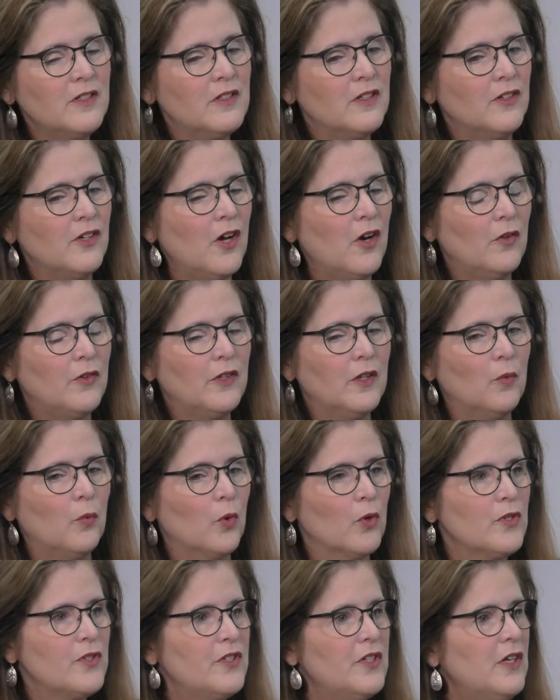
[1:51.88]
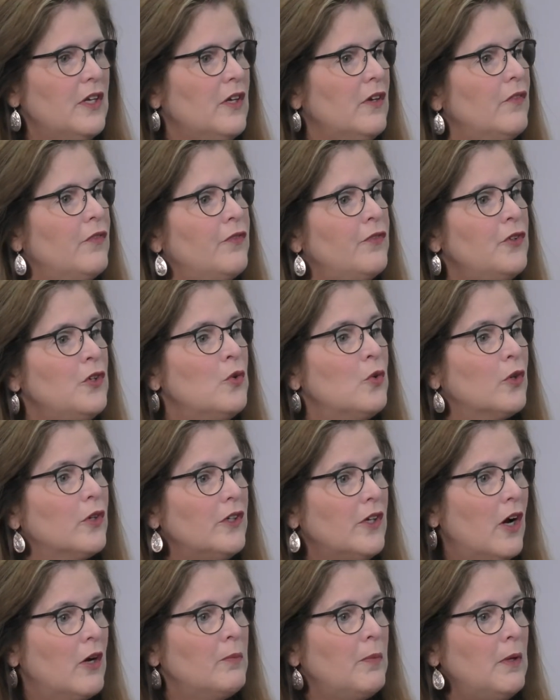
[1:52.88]
to note that we're seeing fewer
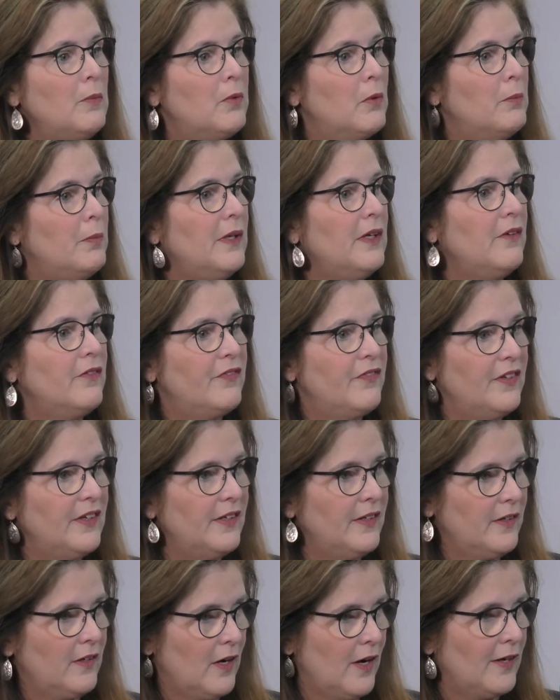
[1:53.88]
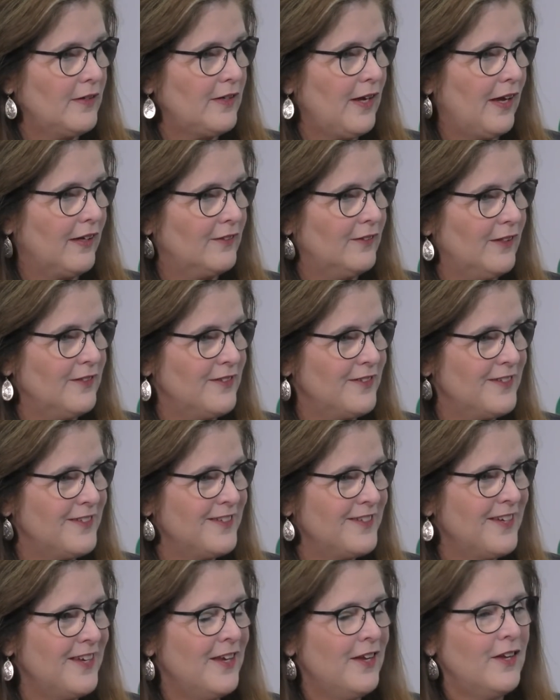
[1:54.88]
young people being fit in contact lenses.